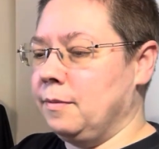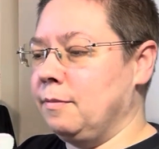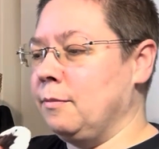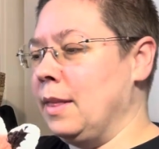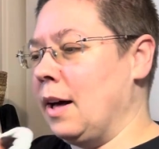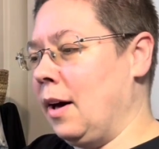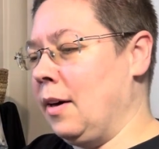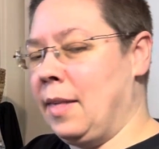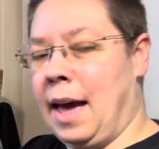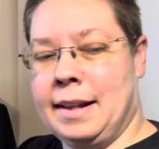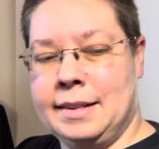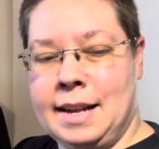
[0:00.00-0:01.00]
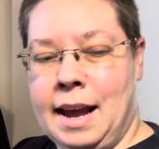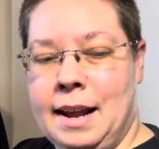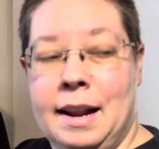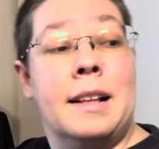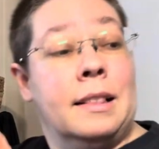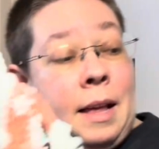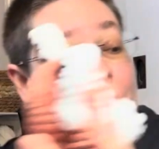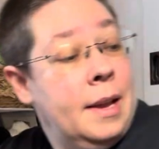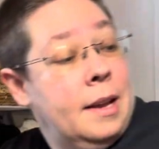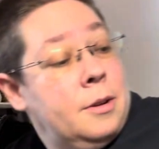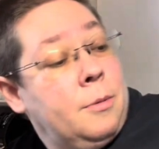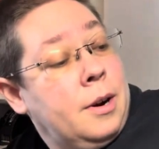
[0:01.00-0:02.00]
with all that said, let me
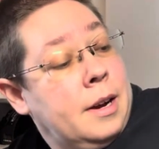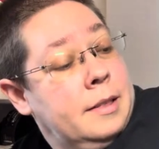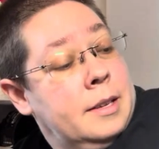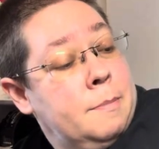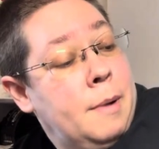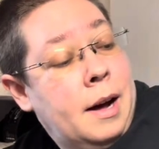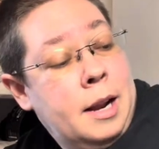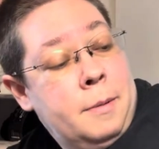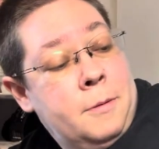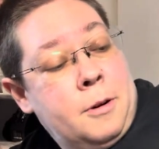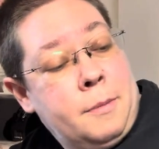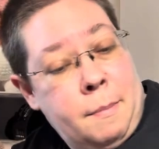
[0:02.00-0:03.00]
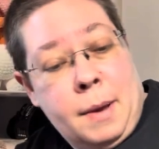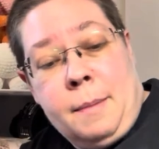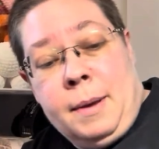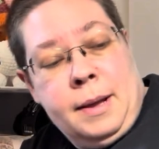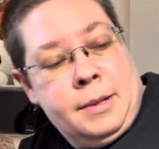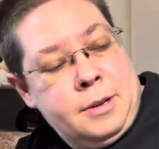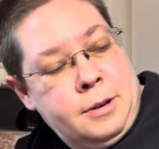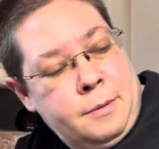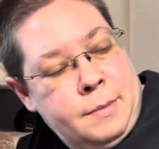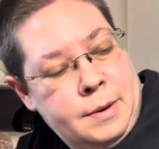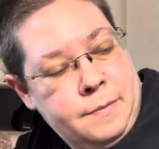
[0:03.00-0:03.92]
get to work on this body before my baby gets home.